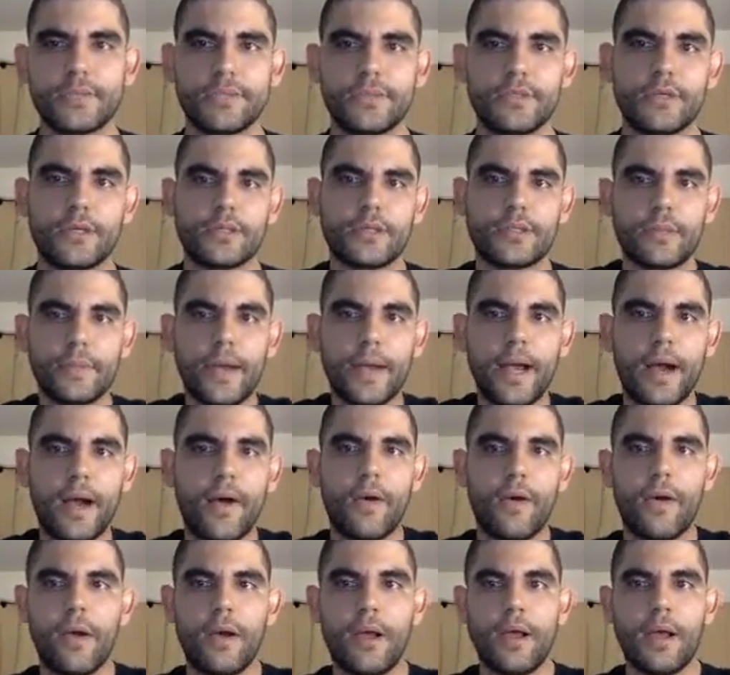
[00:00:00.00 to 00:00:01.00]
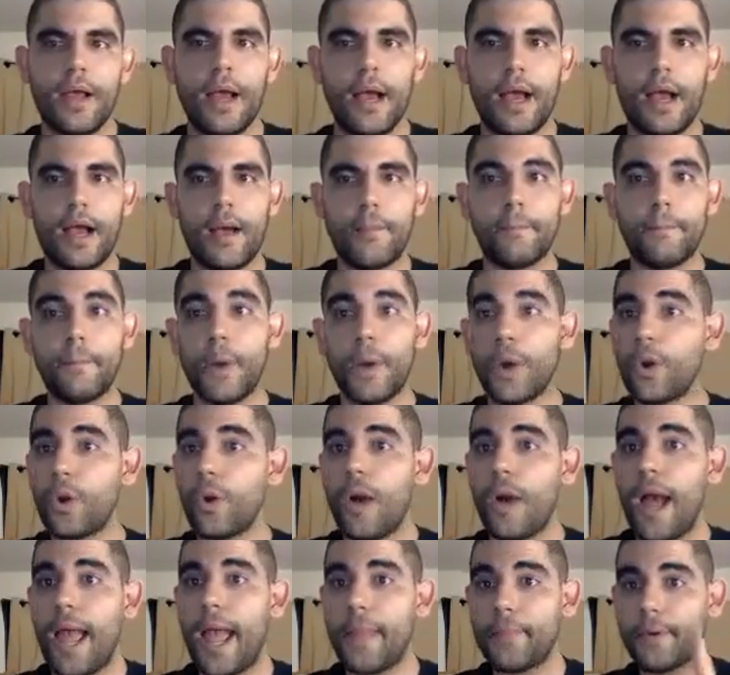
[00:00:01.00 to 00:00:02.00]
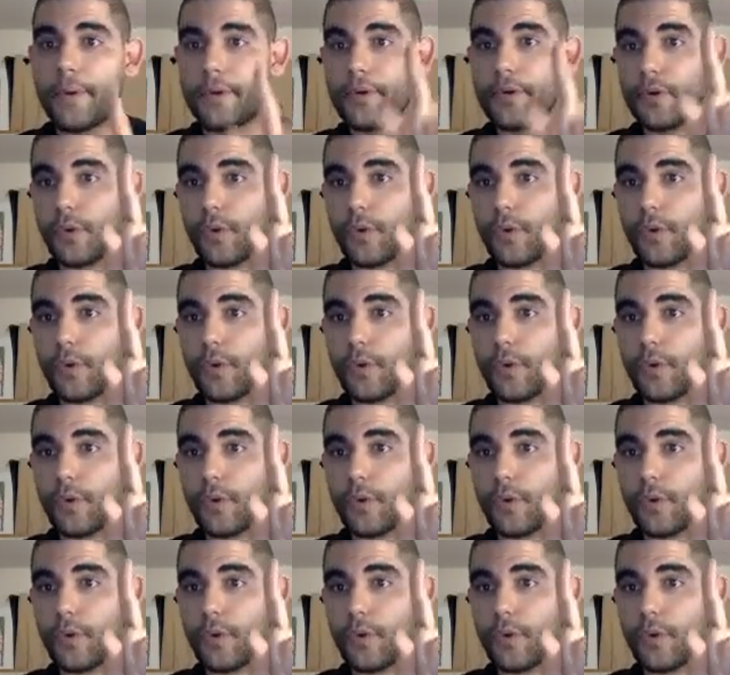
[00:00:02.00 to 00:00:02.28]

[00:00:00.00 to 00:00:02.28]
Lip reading: we talked about monohybrid